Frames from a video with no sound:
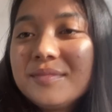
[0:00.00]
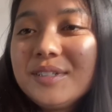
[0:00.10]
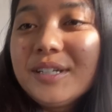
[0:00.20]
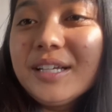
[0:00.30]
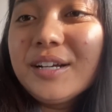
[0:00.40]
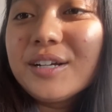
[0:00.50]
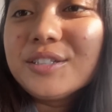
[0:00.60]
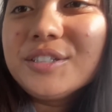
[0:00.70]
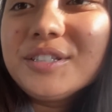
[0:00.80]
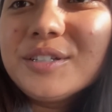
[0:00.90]
Look at her,
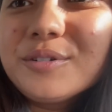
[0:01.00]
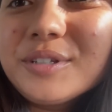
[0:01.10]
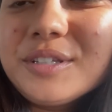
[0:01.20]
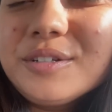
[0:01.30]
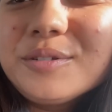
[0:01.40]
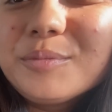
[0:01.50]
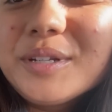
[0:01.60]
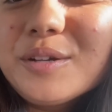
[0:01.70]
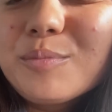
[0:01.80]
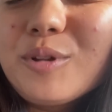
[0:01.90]
she's so cute.
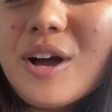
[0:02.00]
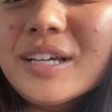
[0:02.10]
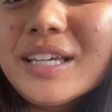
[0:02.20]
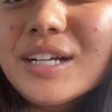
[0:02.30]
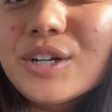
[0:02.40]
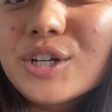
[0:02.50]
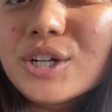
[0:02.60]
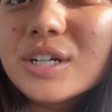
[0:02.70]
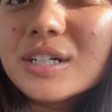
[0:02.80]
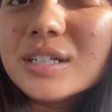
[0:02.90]
But you're blocking her.